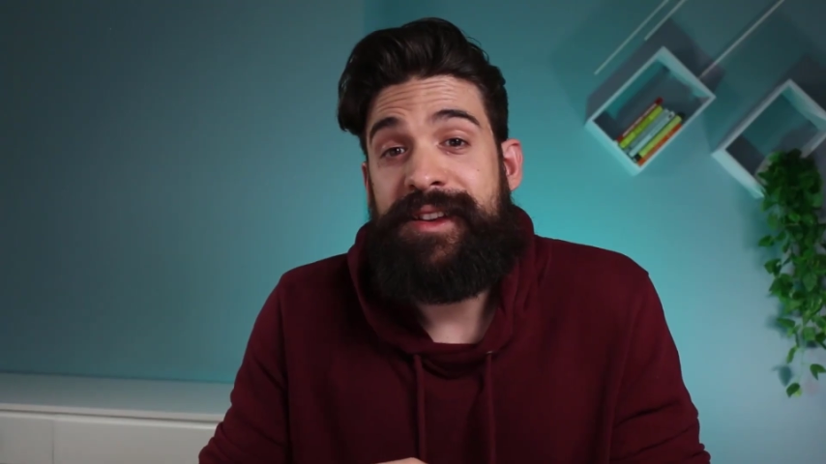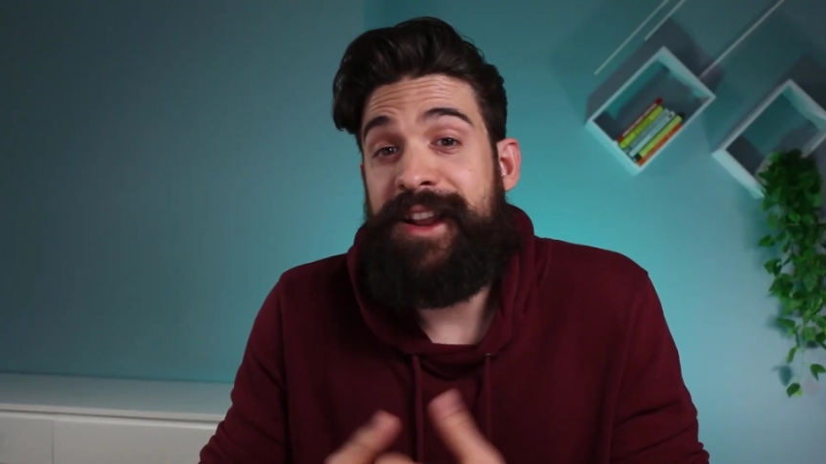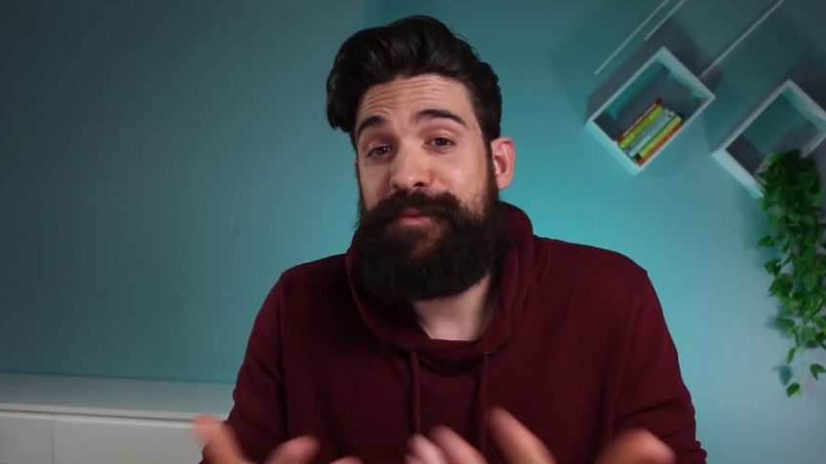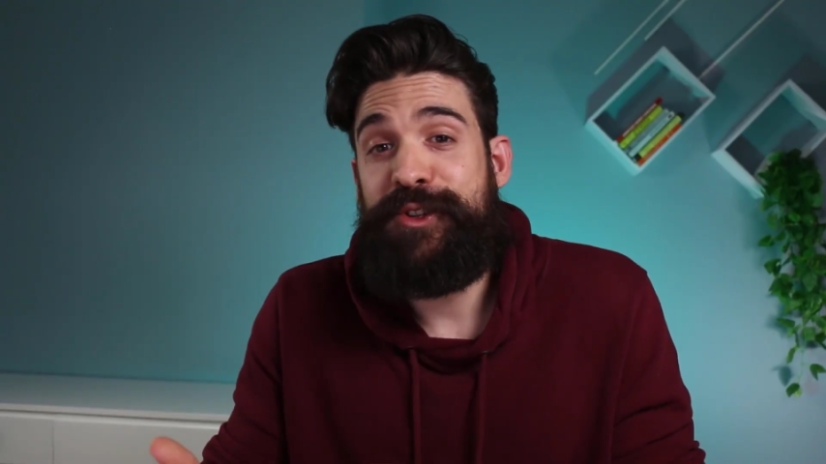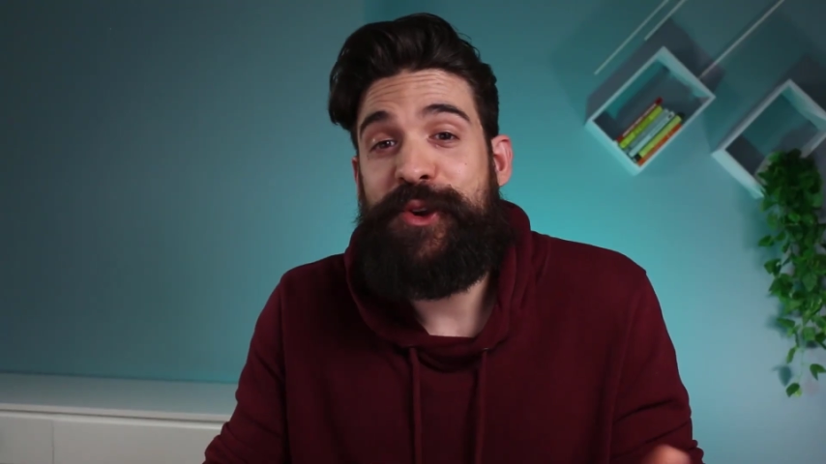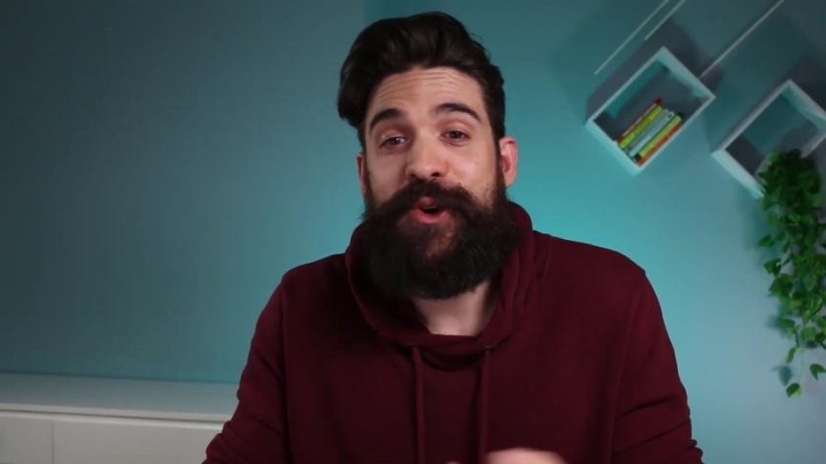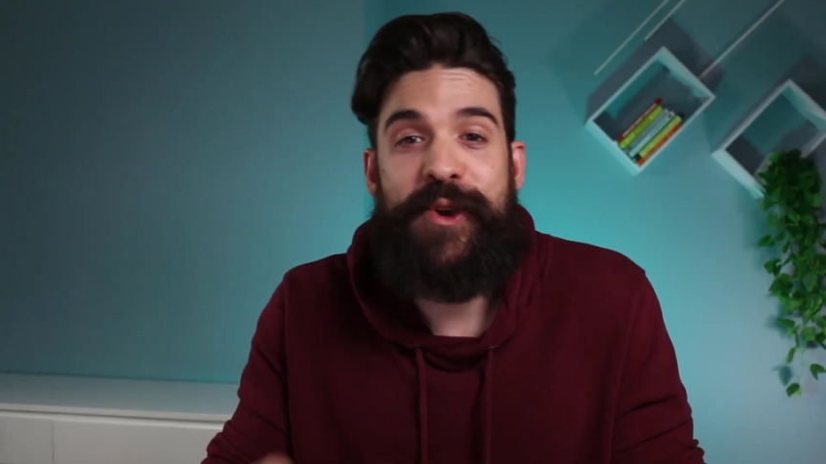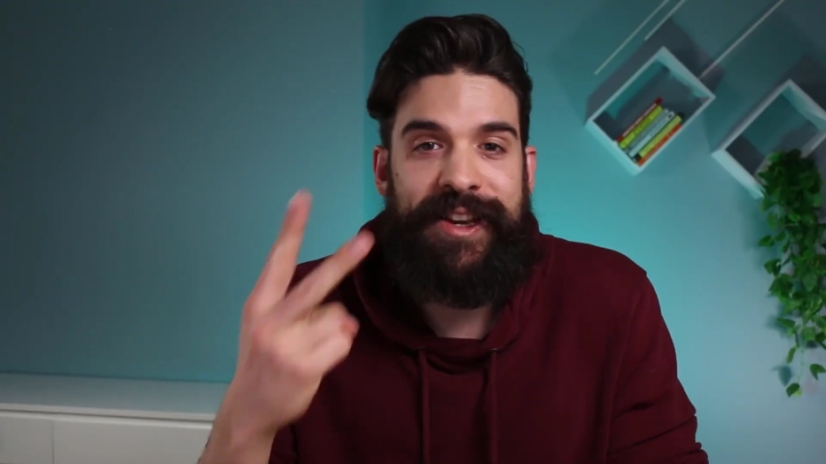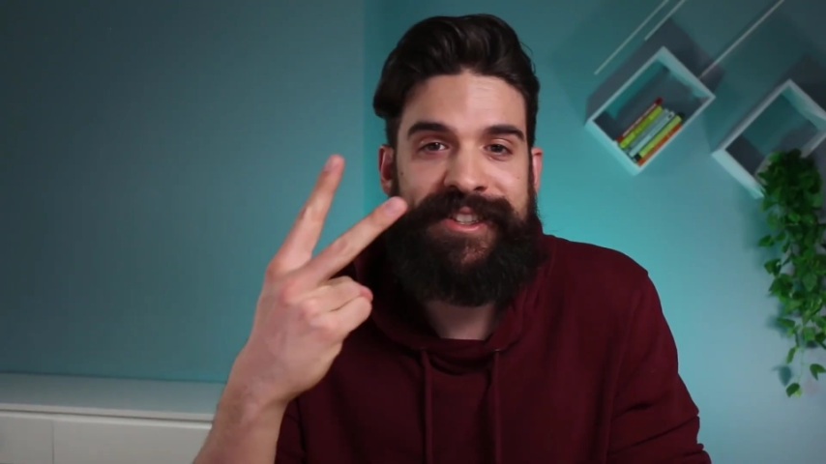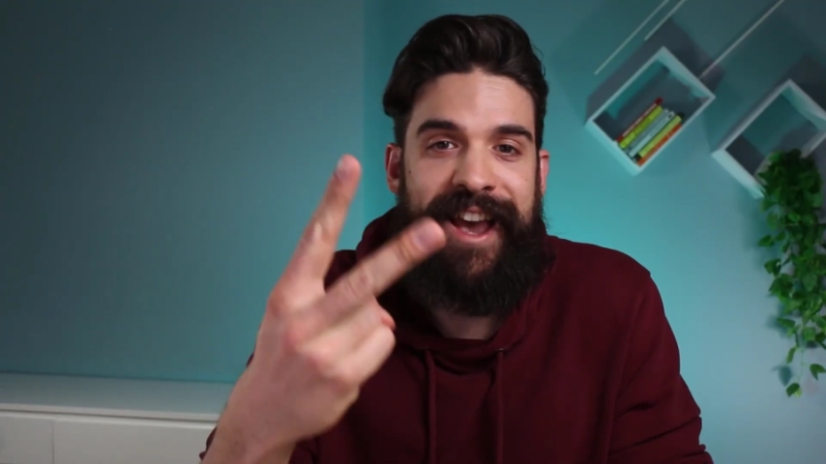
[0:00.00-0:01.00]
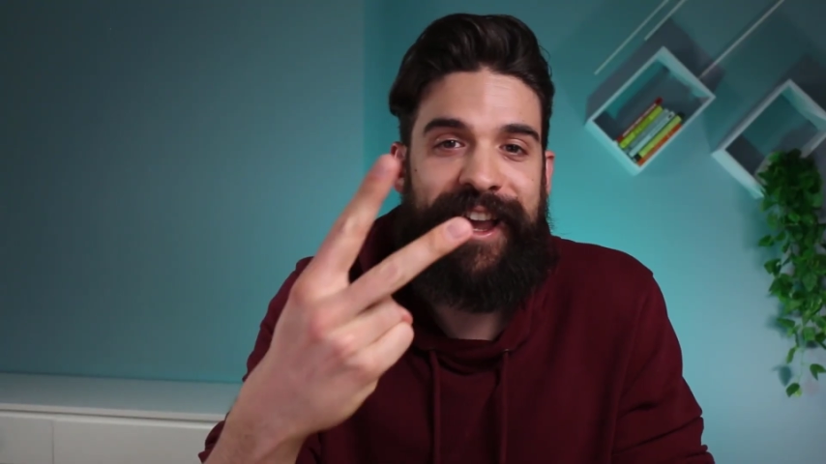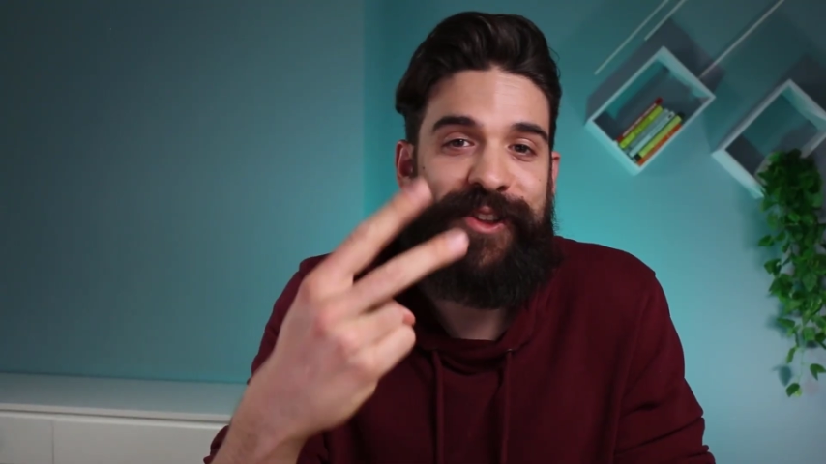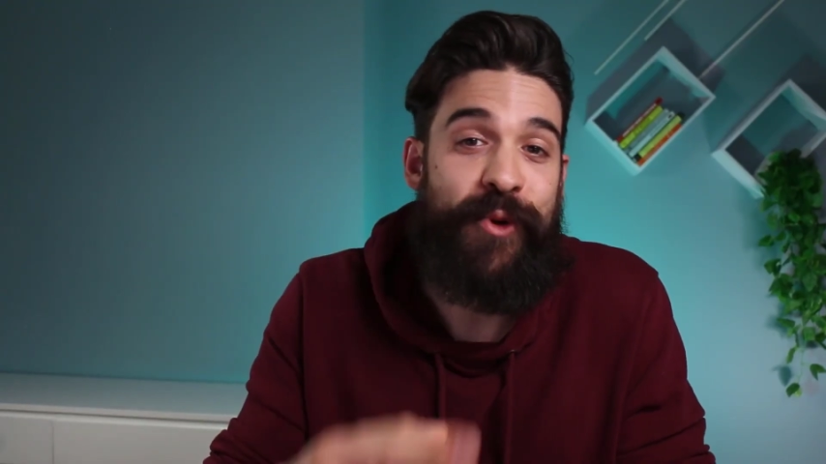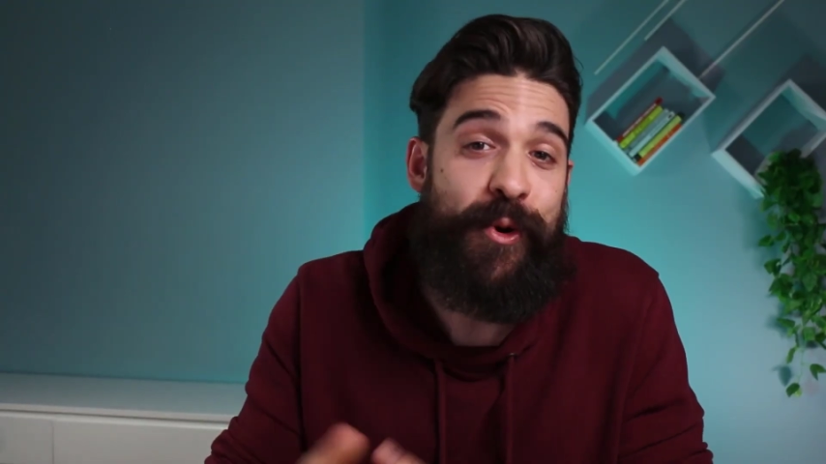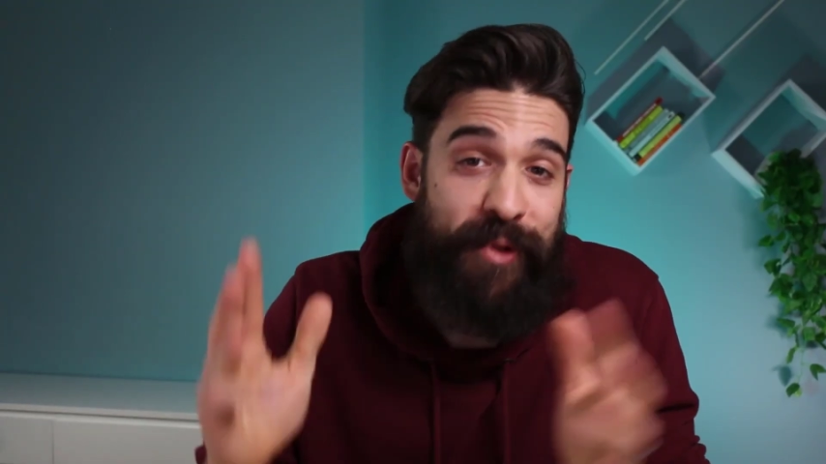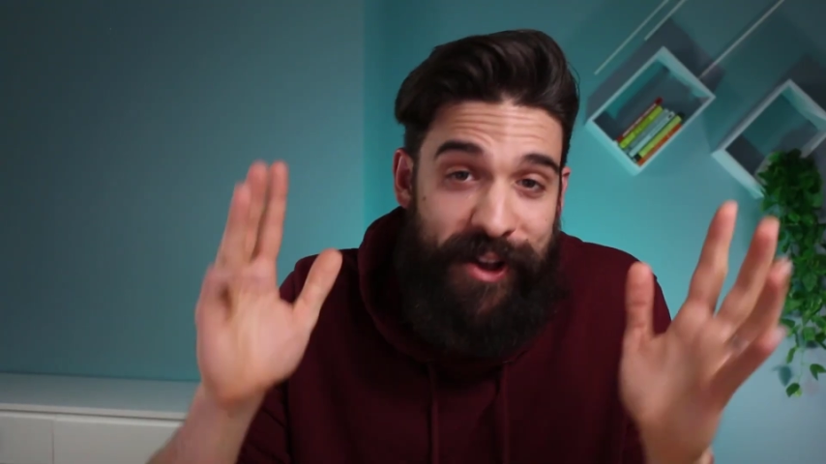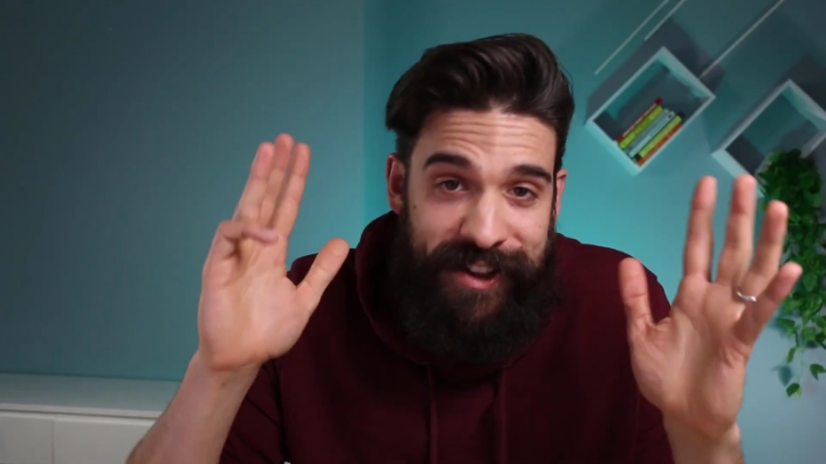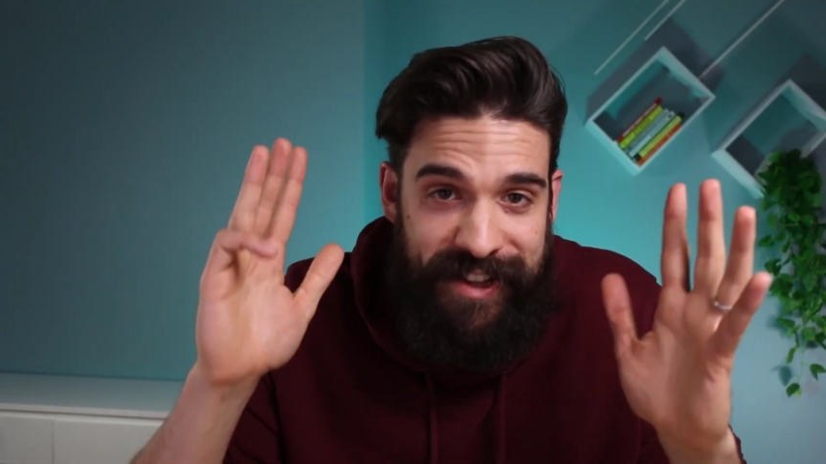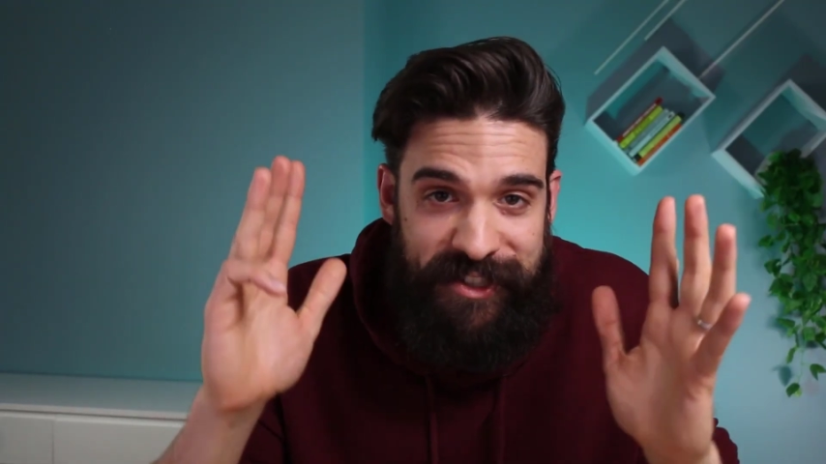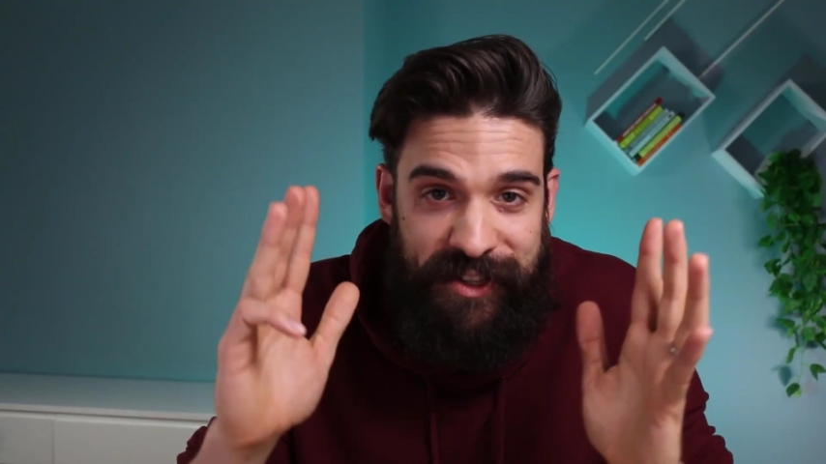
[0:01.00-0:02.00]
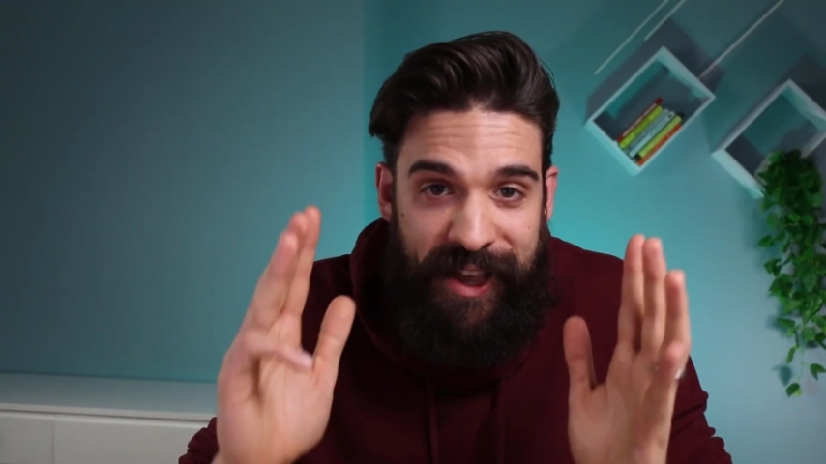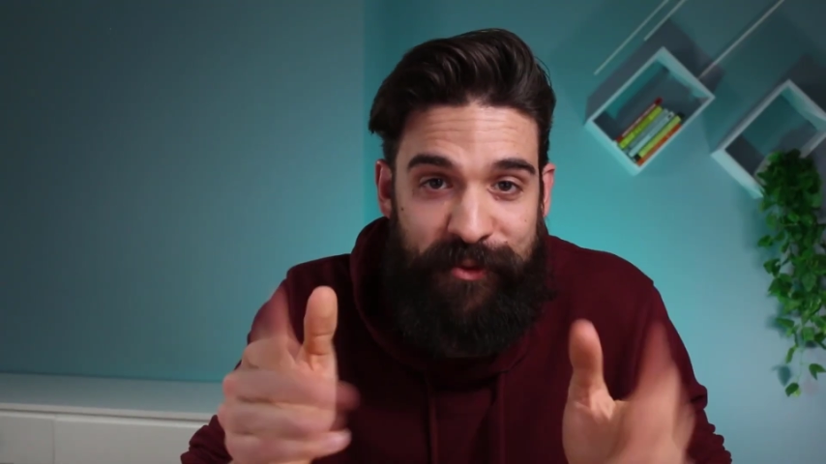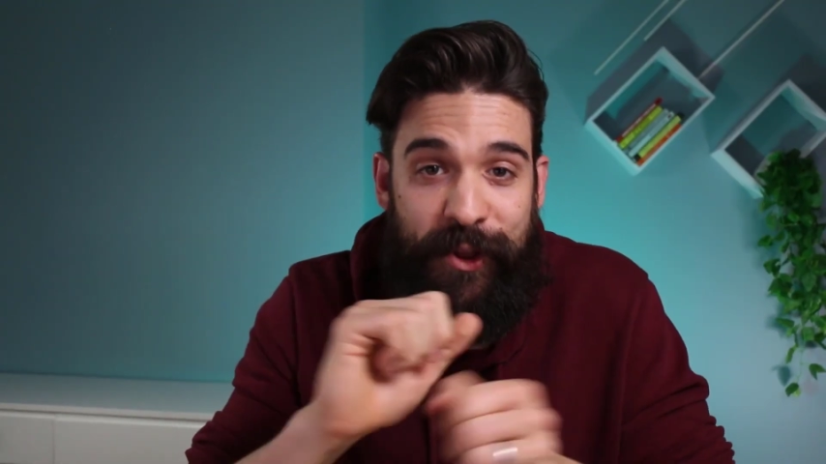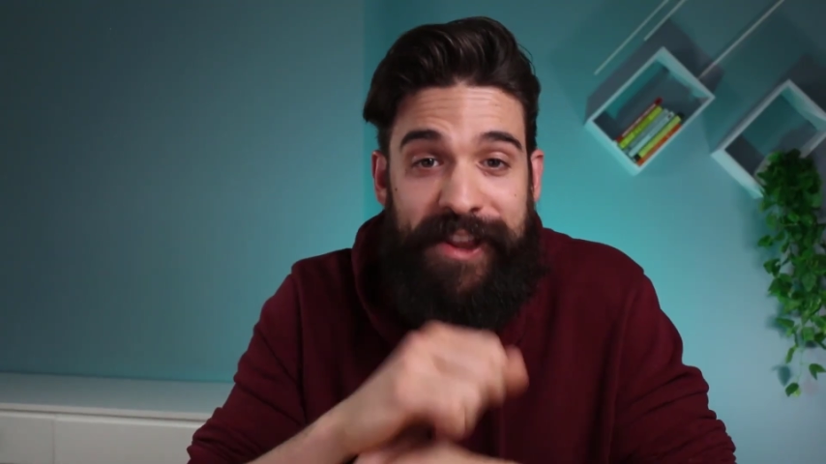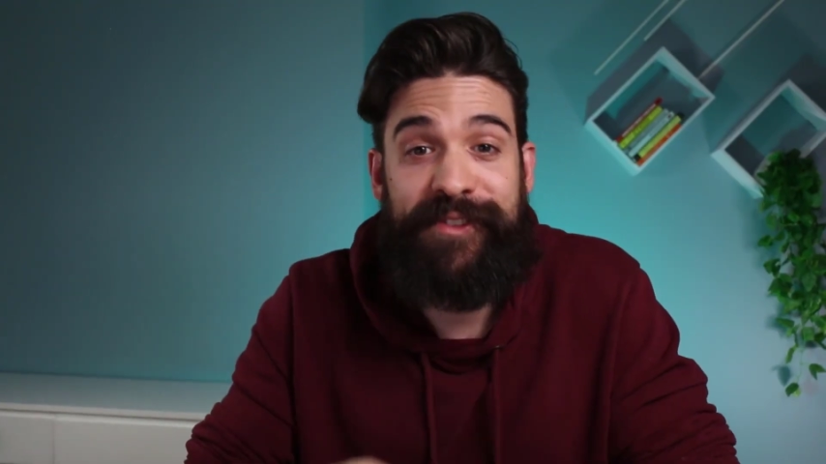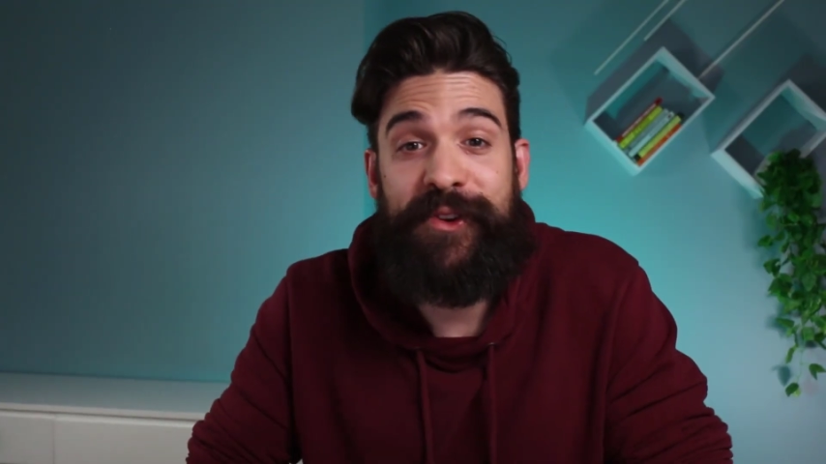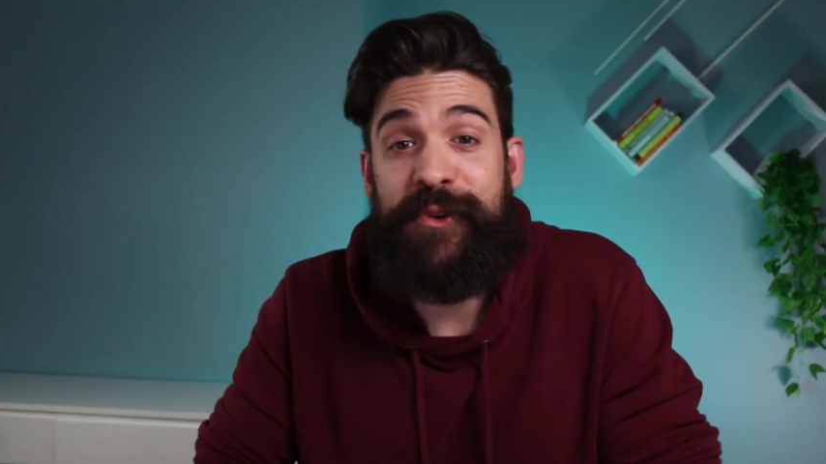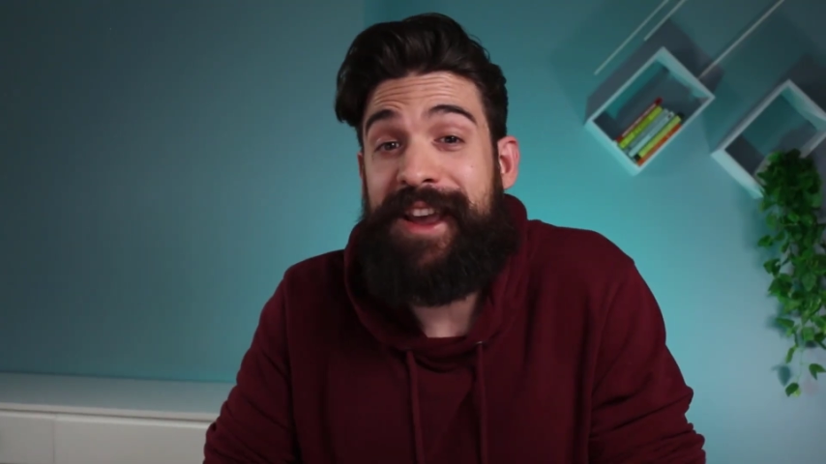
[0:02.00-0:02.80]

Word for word: Now let me show you a second roadblock that you can run into,